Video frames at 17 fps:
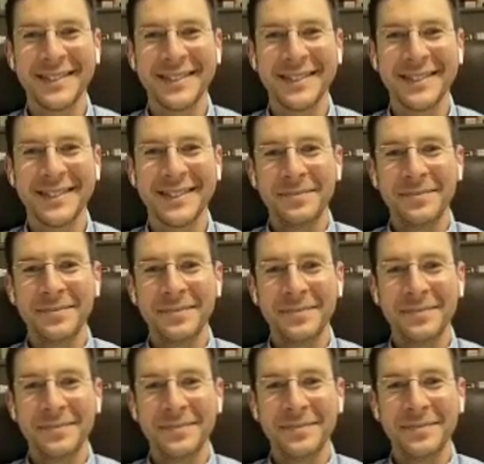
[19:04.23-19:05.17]

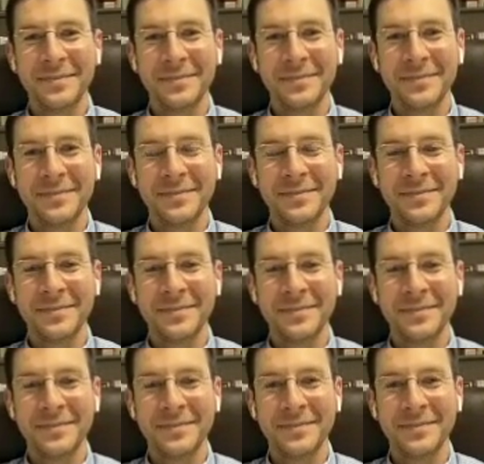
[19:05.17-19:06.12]

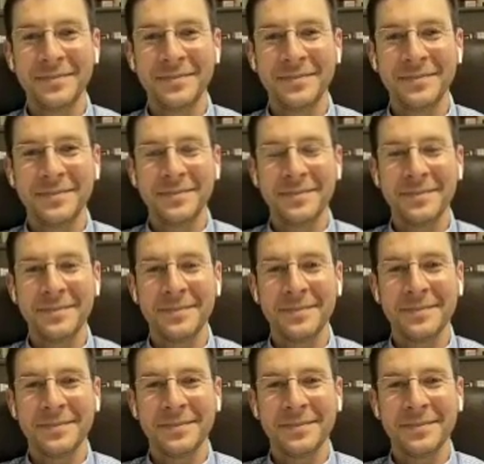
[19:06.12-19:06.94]
No words are spoken by the person on screen.